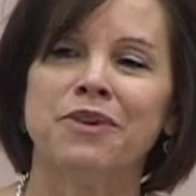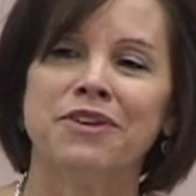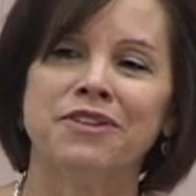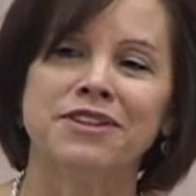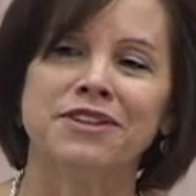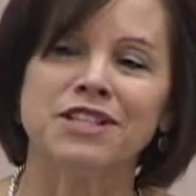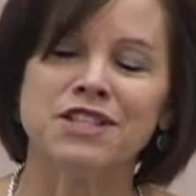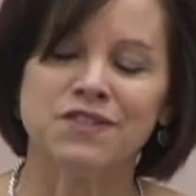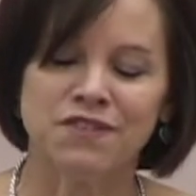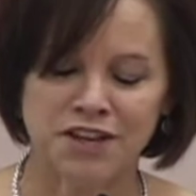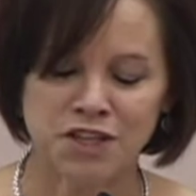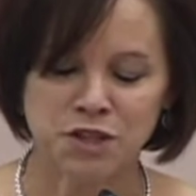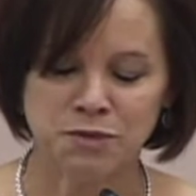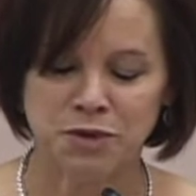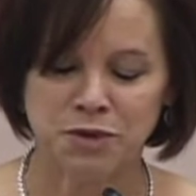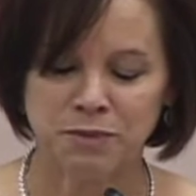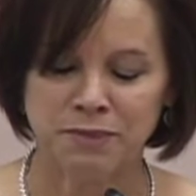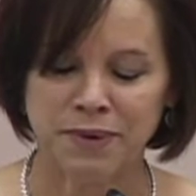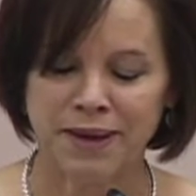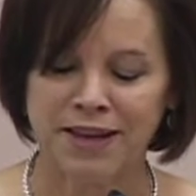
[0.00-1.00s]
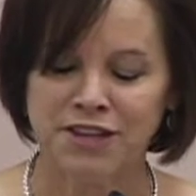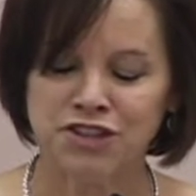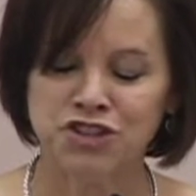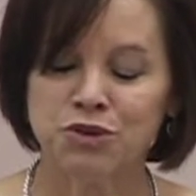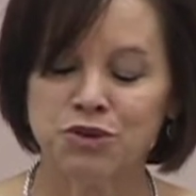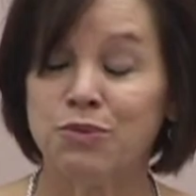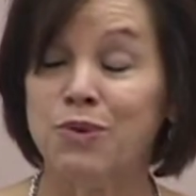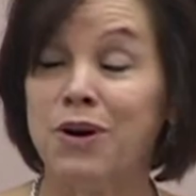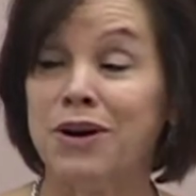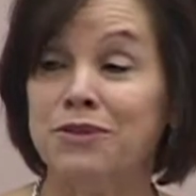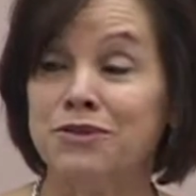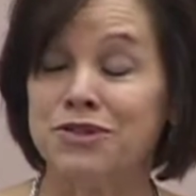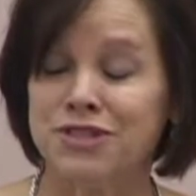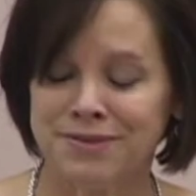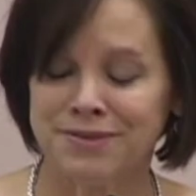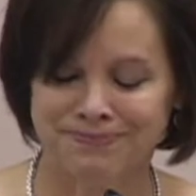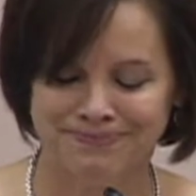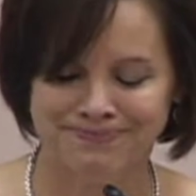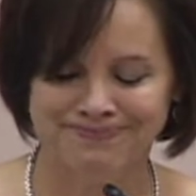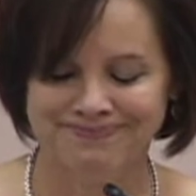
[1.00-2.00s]
wrote on his Facebook page, quote,
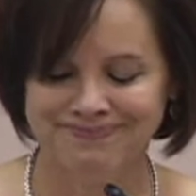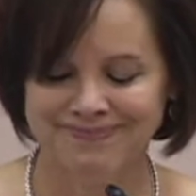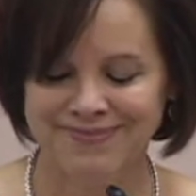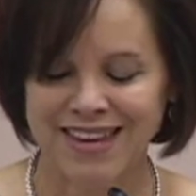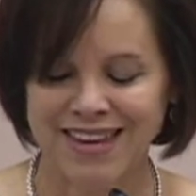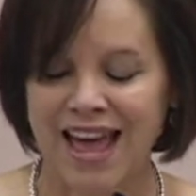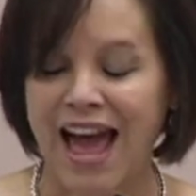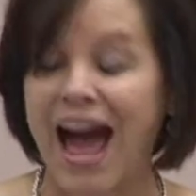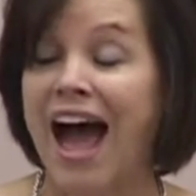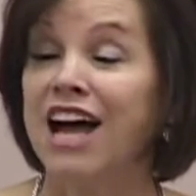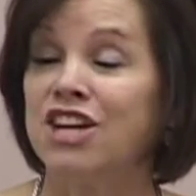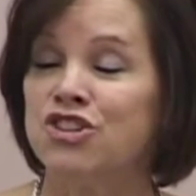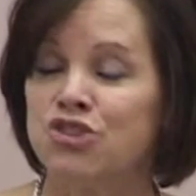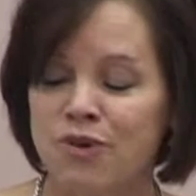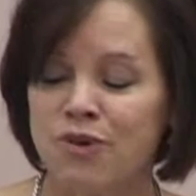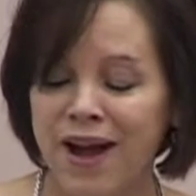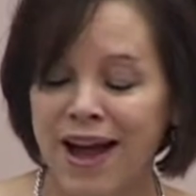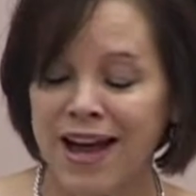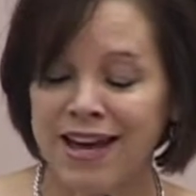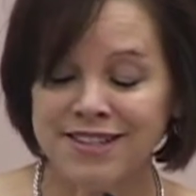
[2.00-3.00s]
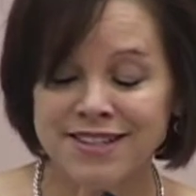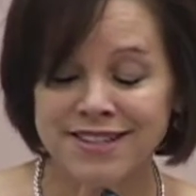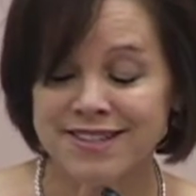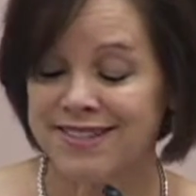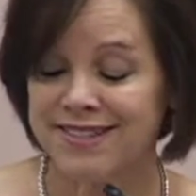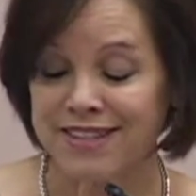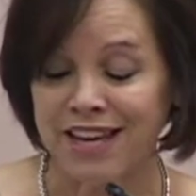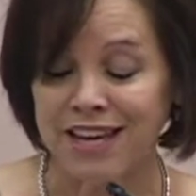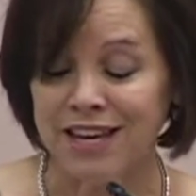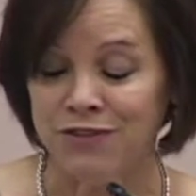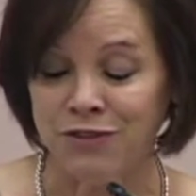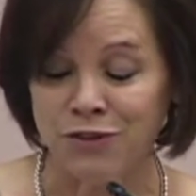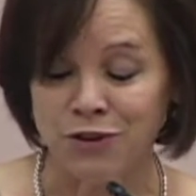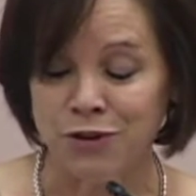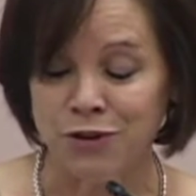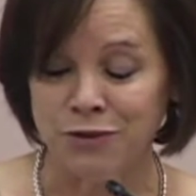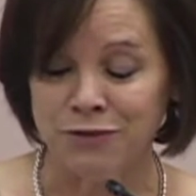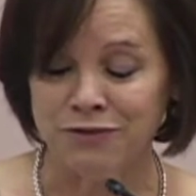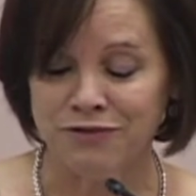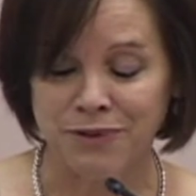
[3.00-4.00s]
"I tried to save
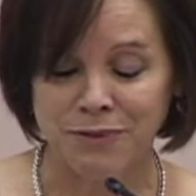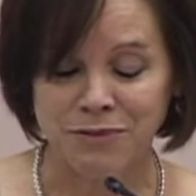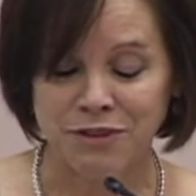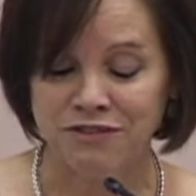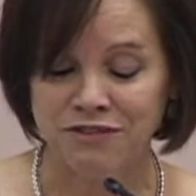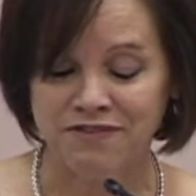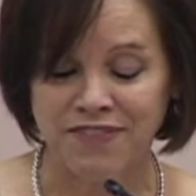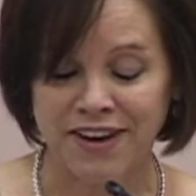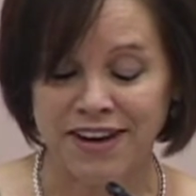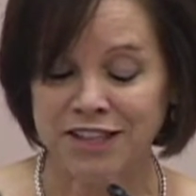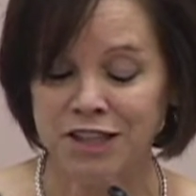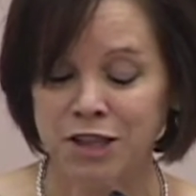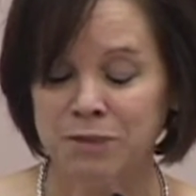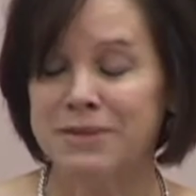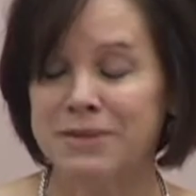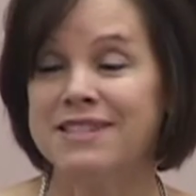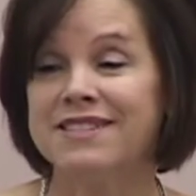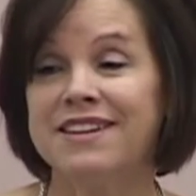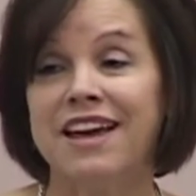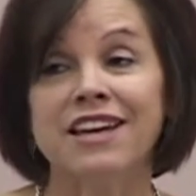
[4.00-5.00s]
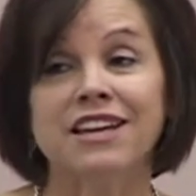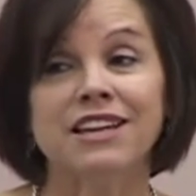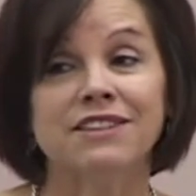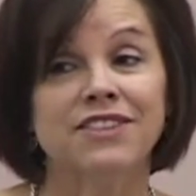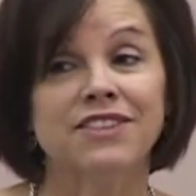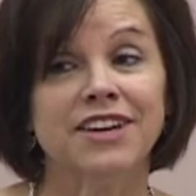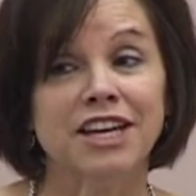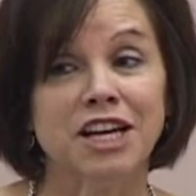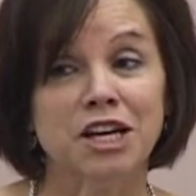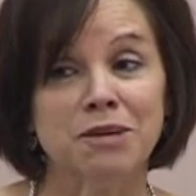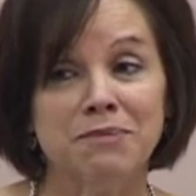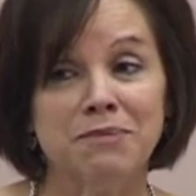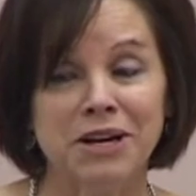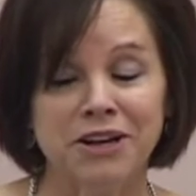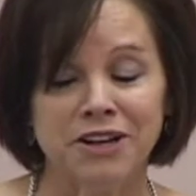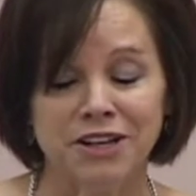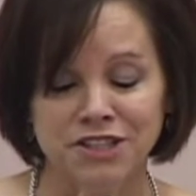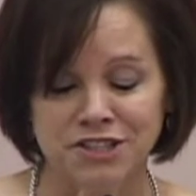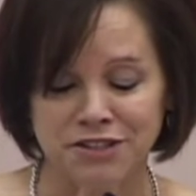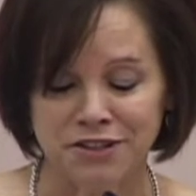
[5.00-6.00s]
you from the fatal mistake of getting
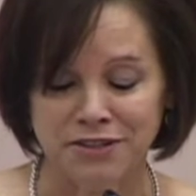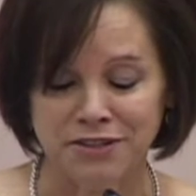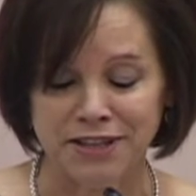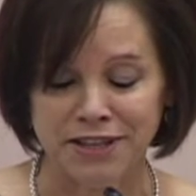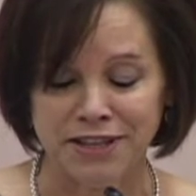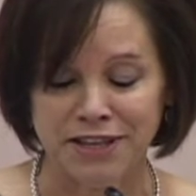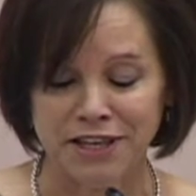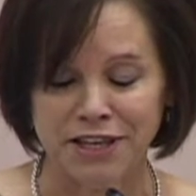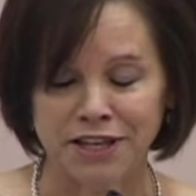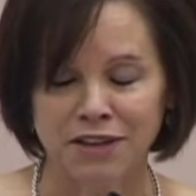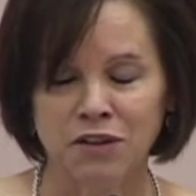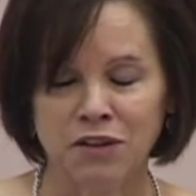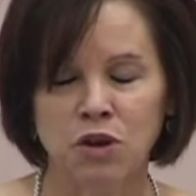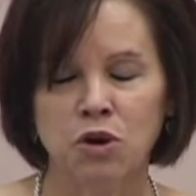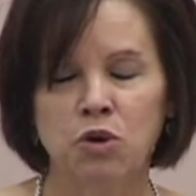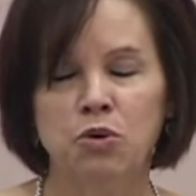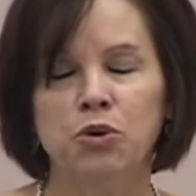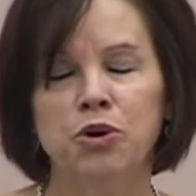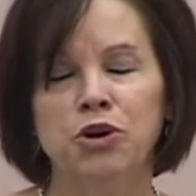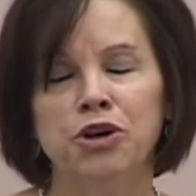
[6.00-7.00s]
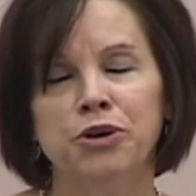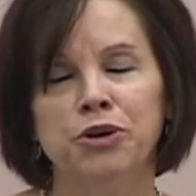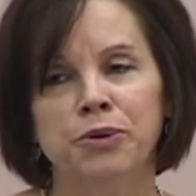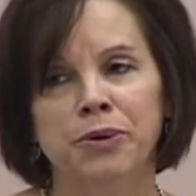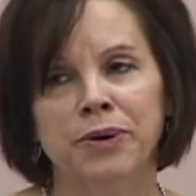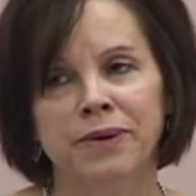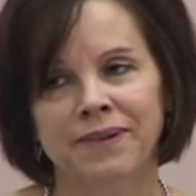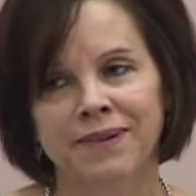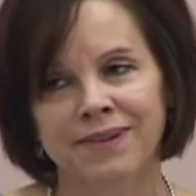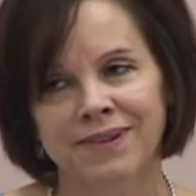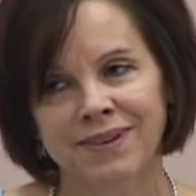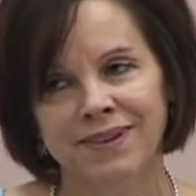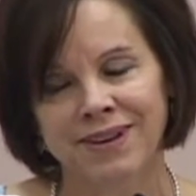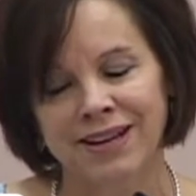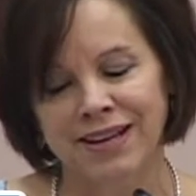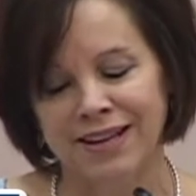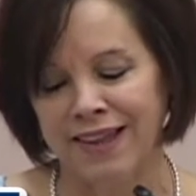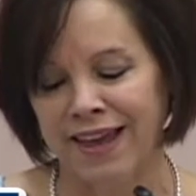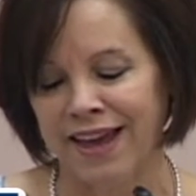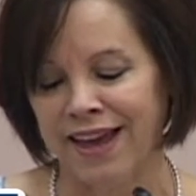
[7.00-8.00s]
married too young. Whew,
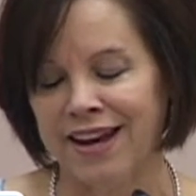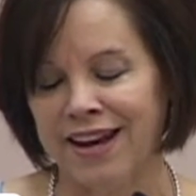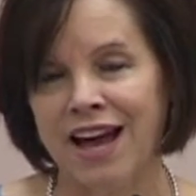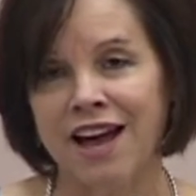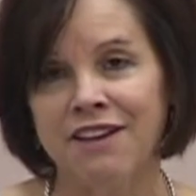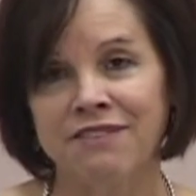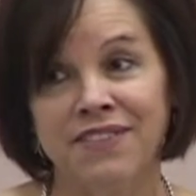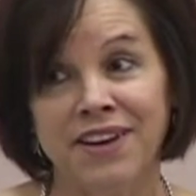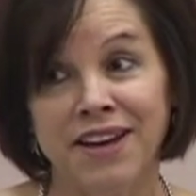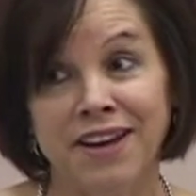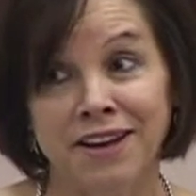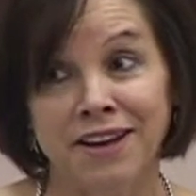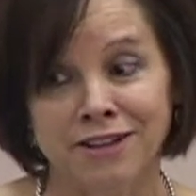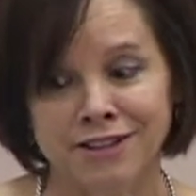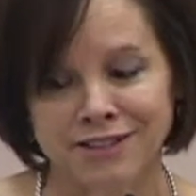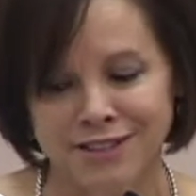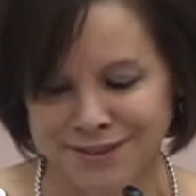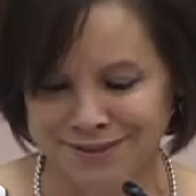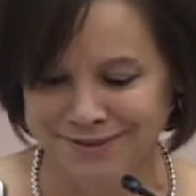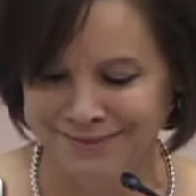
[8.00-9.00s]
glad I failed."